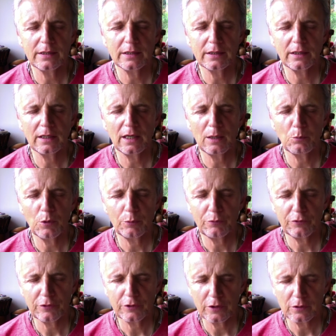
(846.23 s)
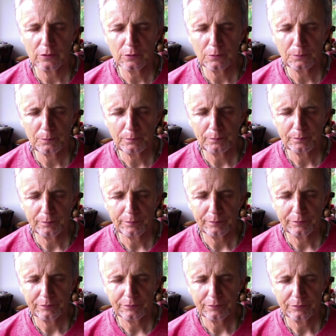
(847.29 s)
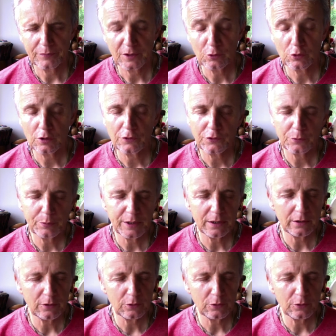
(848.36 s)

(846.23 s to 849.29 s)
a spirit animal or a dragon.